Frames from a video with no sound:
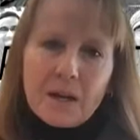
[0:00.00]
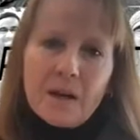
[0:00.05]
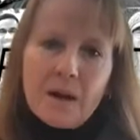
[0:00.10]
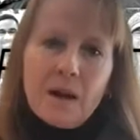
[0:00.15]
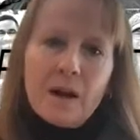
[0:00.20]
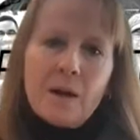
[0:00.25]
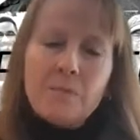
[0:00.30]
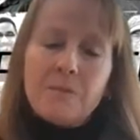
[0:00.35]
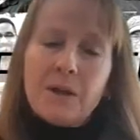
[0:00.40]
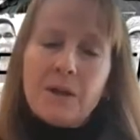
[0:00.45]

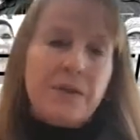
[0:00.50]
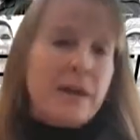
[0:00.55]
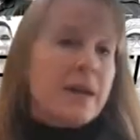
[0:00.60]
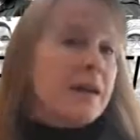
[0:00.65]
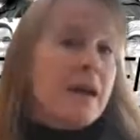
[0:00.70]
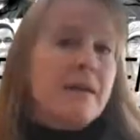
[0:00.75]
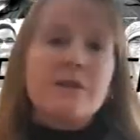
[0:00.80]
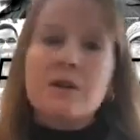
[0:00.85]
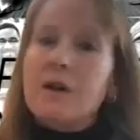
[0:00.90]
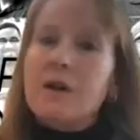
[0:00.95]
that they
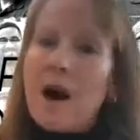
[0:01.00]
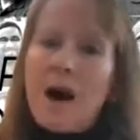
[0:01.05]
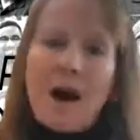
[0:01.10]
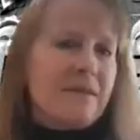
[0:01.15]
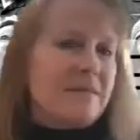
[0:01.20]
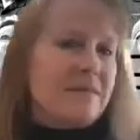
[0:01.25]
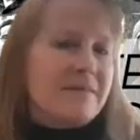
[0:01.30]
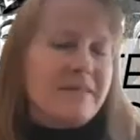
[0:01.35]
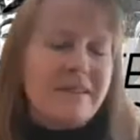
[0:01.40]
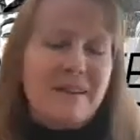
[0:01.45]
never
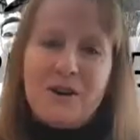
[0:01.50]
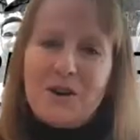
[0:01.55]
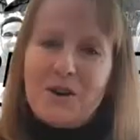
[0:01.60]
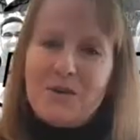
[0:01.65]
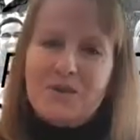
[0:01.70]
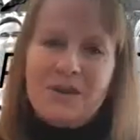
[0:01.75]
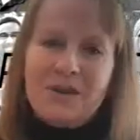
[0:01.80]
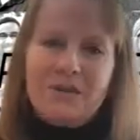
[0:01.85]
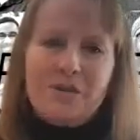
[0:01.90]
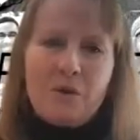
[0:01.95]
got,
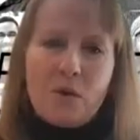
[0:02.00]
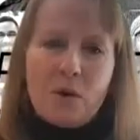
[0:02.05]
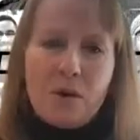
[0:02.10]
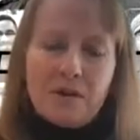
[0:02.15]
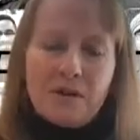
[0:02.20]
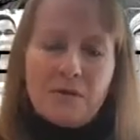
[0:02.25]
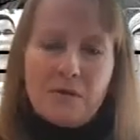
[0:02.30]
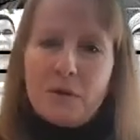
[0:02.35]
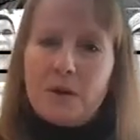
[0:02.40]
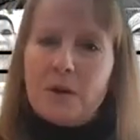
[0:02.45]
that
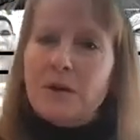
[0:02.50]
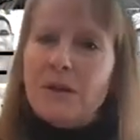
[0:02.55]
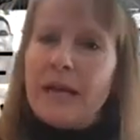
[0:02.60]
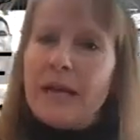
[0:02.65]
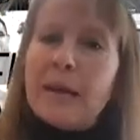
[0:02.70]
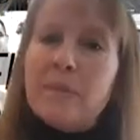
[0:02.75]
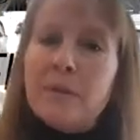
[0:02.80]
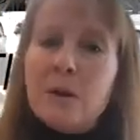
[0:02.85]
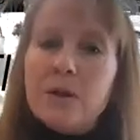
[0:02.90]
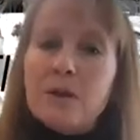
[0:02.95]
for their
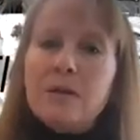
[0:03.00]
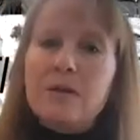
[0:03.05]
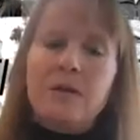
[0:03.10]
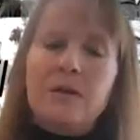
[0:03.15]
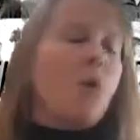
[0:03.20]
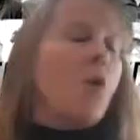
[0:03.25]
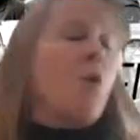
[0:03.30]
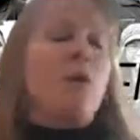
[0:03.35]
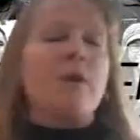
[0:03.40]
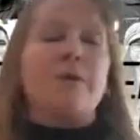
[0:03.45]

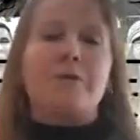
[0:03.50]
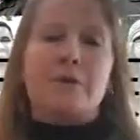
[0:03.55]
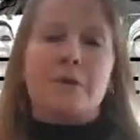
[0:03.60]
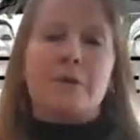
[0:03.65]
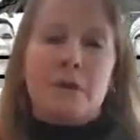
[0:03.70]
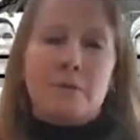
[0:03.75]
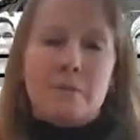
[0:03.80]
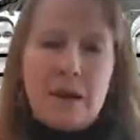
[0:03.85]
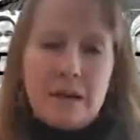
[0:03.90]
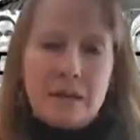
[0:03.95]
label or for
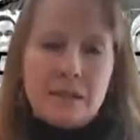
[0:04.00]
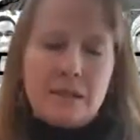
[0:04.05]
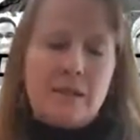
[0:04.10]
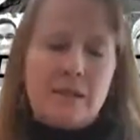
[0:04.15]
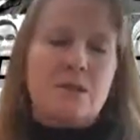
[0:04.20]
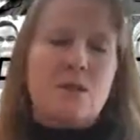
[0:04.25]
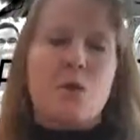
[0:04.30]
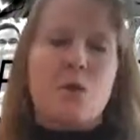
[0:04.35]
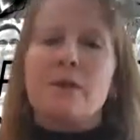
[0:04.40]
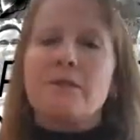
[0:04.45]
their
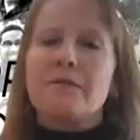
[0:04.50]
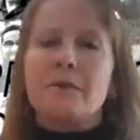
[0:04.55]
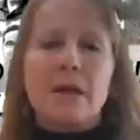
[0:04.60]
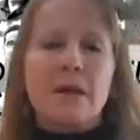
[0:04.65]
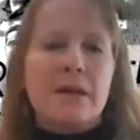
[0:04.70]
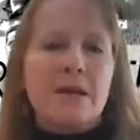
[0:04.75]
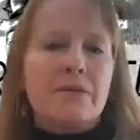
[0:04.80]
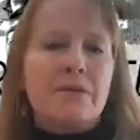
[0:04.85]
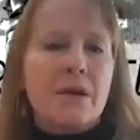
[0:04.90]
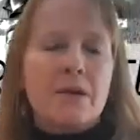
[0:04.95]
medicine or for
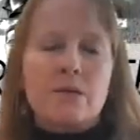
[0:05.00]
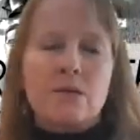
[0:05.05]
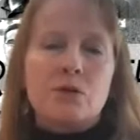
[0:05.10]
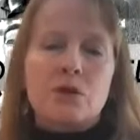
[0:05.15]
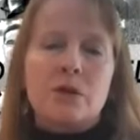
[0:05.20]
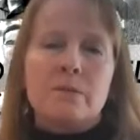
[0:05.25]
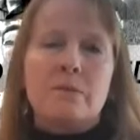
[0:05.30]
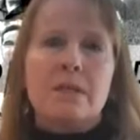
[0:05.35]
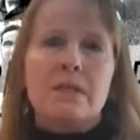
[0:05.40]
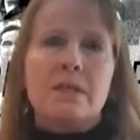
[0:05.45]
any of the other
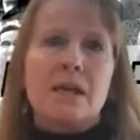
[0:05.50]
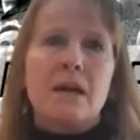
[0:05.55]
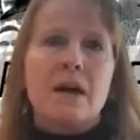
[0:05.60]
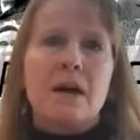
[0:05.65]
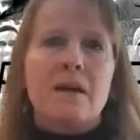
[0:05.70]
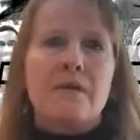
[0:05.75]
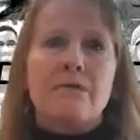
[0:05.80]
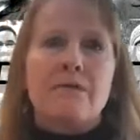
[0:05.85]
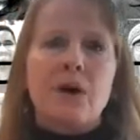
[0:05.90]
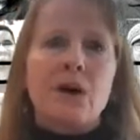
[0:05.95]
treatments they
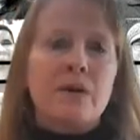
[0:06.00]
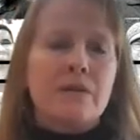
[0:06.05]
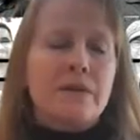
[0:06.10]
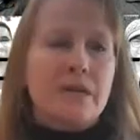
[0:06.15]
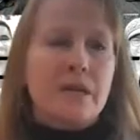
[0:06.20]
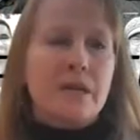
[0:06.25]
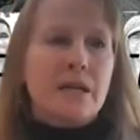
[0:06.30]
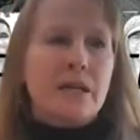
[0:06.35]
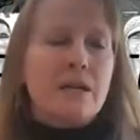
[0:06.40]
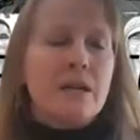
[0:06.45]
got involved
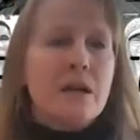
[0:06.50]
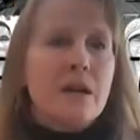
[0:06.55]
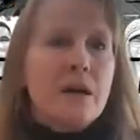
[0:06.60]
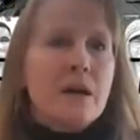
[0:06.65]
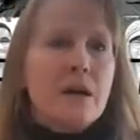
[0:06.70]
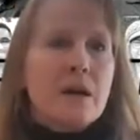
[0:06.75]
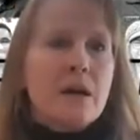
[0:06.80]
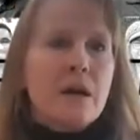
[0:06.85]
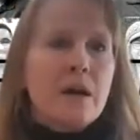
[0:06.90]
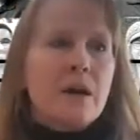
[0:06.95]
in.
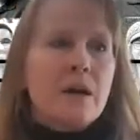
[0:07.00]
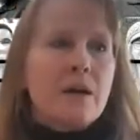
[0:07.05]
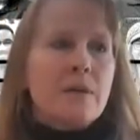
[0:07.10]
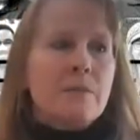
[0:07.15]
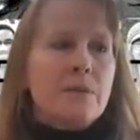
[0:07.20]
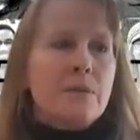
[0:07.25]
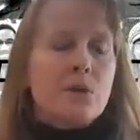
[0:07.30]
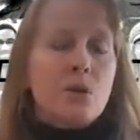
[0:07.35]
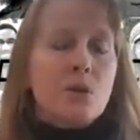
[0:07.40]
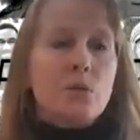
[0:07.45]

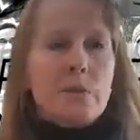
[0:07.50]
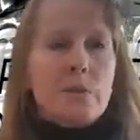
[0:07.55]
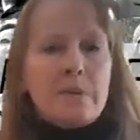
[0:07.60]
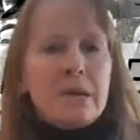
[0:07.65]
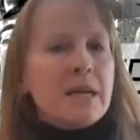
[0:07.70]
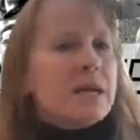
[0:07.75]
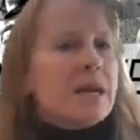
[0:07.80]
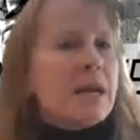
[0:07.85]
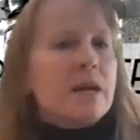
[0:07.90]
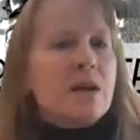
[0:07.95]
So
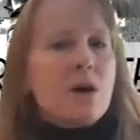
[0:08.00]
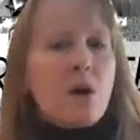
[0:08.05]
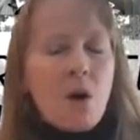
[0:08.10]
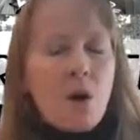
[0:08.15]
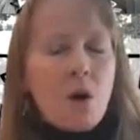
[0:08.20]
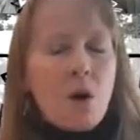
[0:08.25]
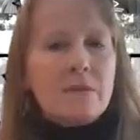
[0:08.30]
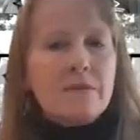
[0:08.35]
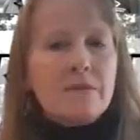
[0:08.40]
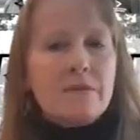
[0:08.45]
remediating
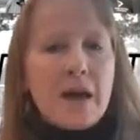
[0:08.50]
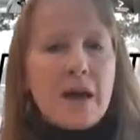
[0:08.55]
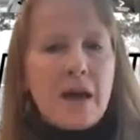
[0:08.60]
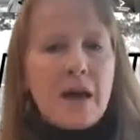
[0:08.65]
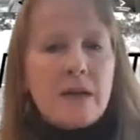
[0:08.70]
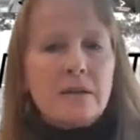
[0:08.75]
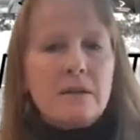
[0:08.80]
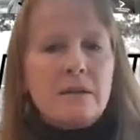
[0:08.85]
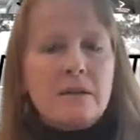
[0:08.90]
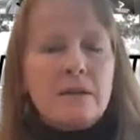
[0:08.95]
all of
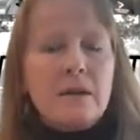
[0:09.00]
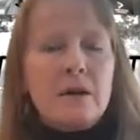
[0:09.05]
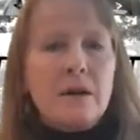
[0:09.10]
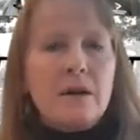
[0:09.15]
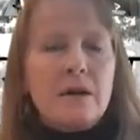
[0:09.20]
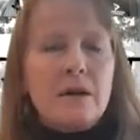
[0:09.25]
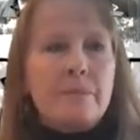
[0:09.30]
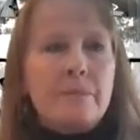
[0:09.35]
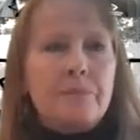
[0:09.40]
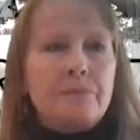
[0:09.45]
that,
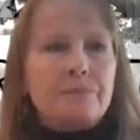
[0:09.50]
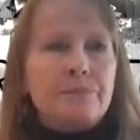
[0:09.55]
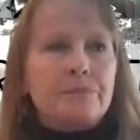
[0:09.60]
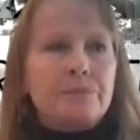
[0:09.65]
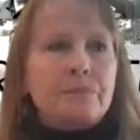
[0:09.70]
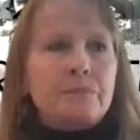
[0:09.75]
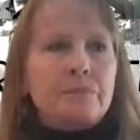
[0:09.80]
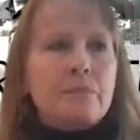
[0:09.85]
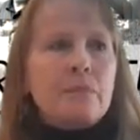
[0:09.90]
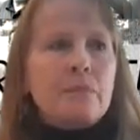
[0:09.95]

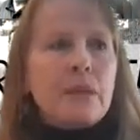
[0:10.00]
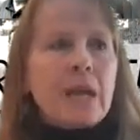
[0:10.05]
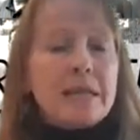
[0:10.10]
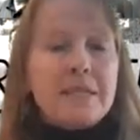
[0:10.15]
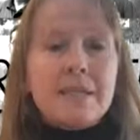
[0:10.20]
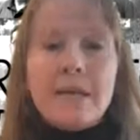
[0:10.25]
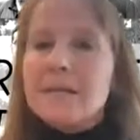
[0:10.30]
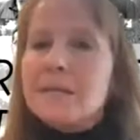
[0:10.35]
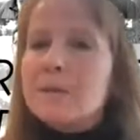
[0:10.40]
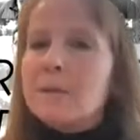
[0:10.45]
it
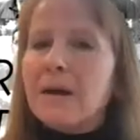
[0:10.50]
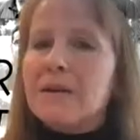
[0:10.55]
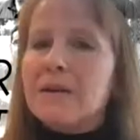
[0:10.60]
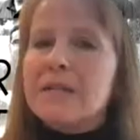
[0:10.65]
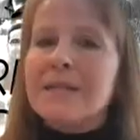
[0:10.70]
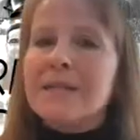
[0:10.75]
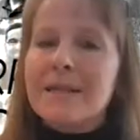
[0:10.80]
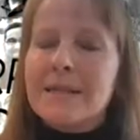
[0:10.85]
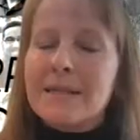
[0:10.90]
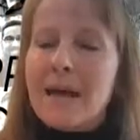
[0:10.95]
takes about
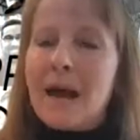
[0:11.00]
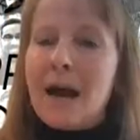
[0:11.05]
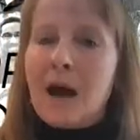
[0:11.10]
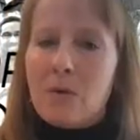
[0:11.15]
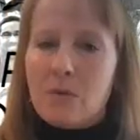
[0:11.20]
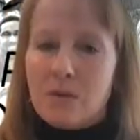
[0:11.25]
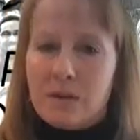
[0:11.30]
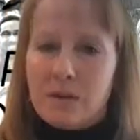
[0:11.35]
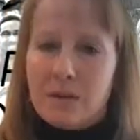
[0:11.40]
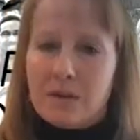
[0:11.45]
6
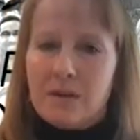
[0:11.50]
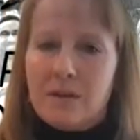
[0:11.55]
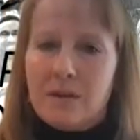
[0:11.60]
hours,